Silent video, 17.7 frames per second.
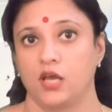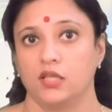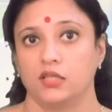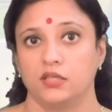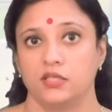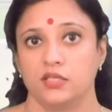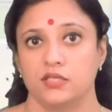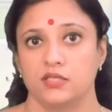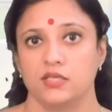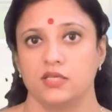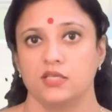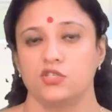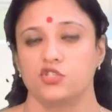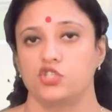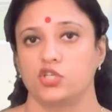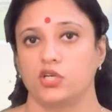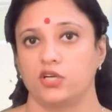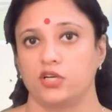This
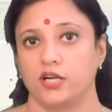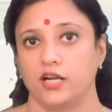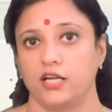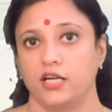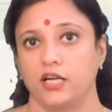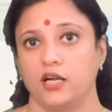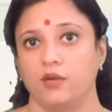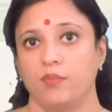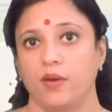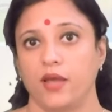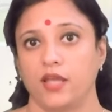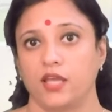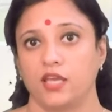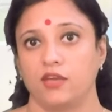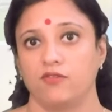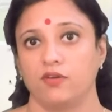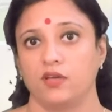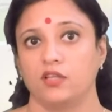is generated by
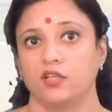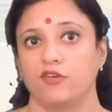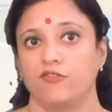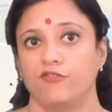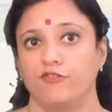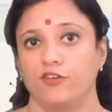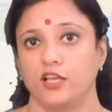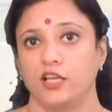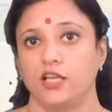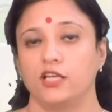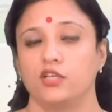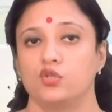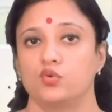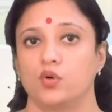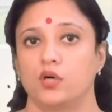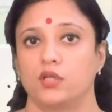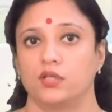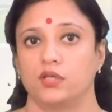giving the feeling
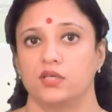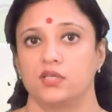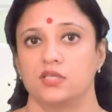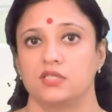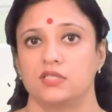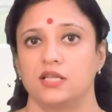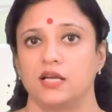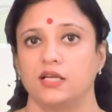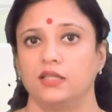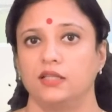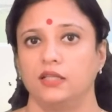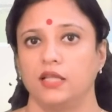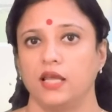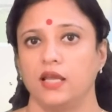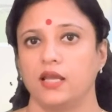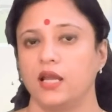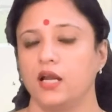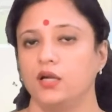to others that
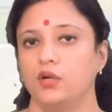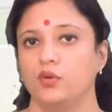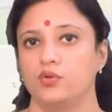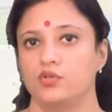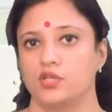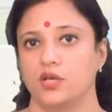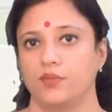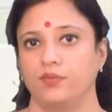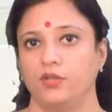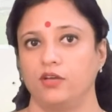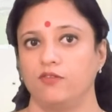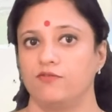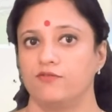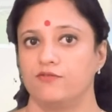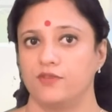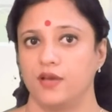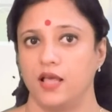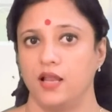they can do
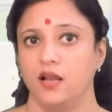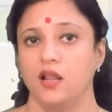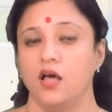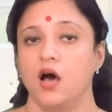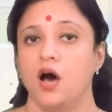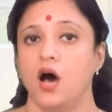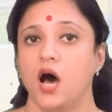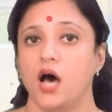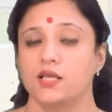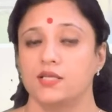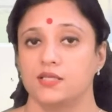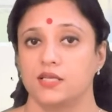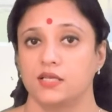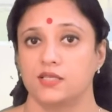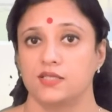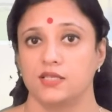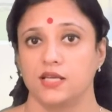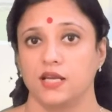something well or
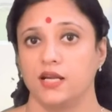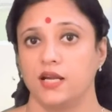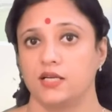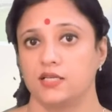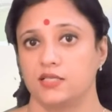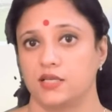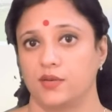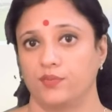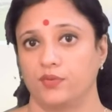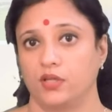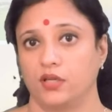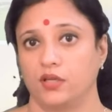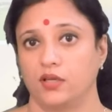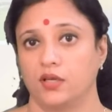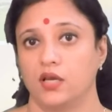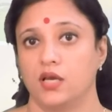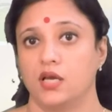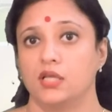succeed at something.
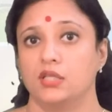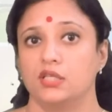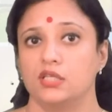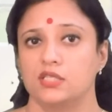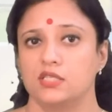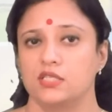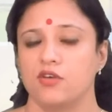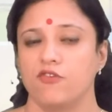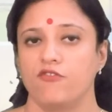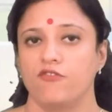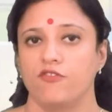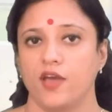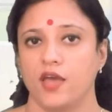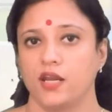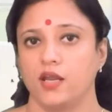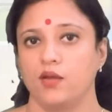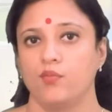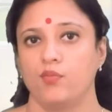This is a
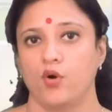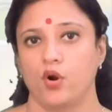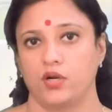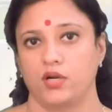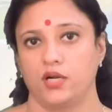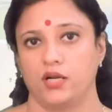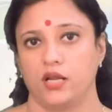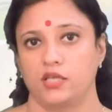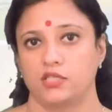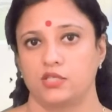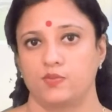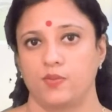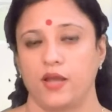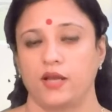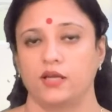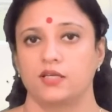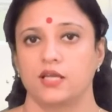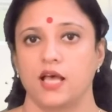very important
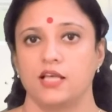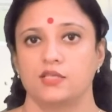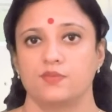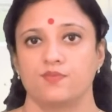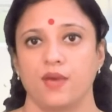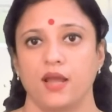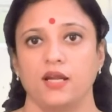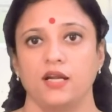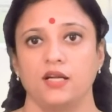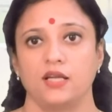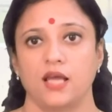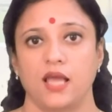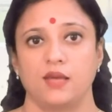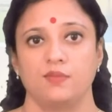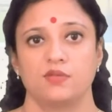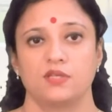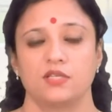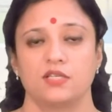aspect, as many
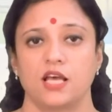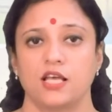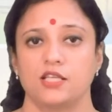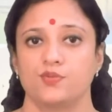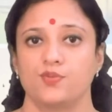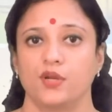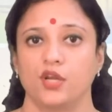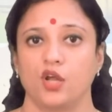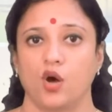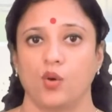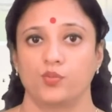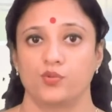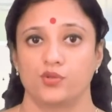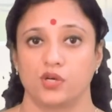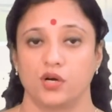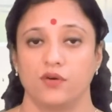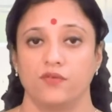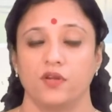times it has been
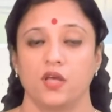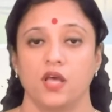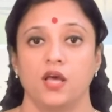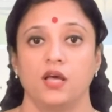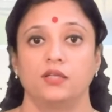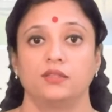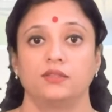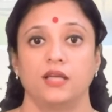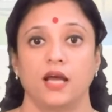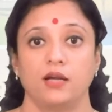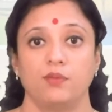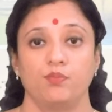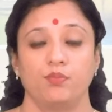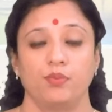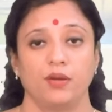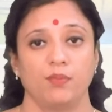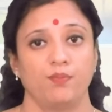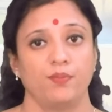observed
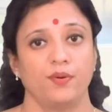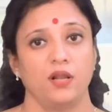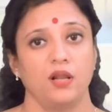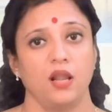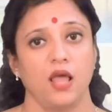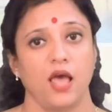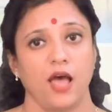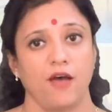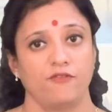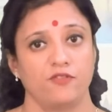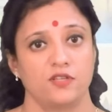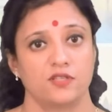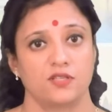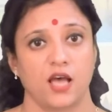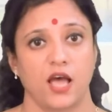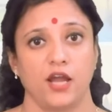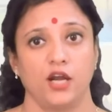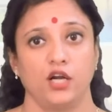that people have
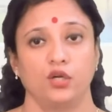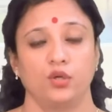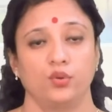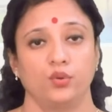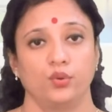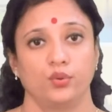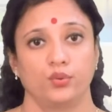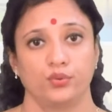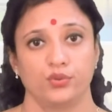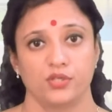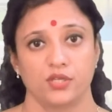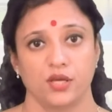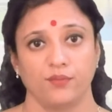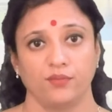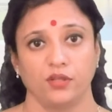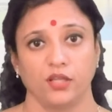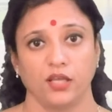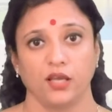desired to do
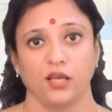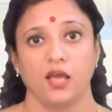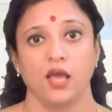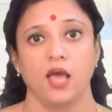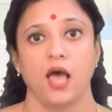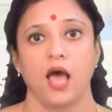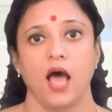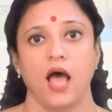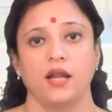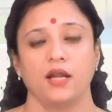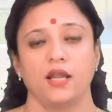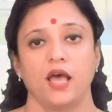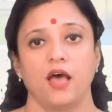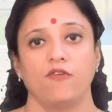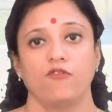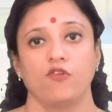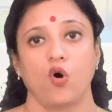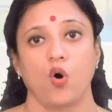something and
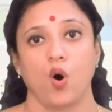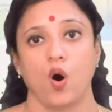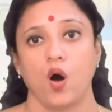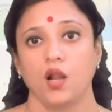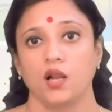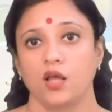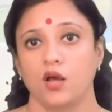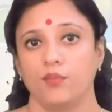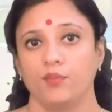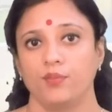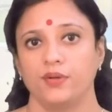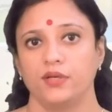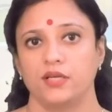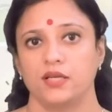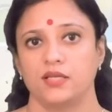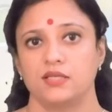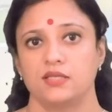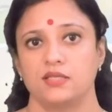have all
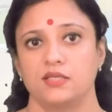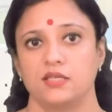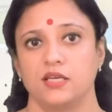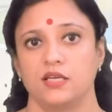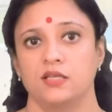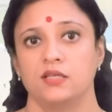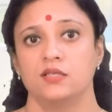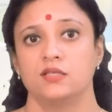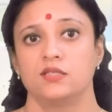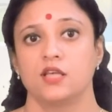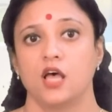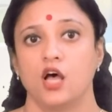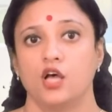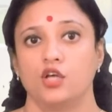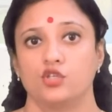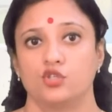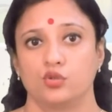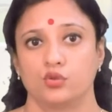competencies
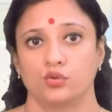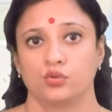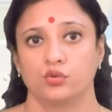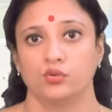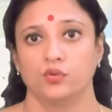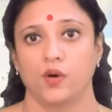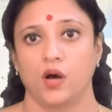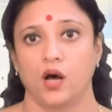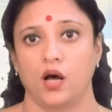to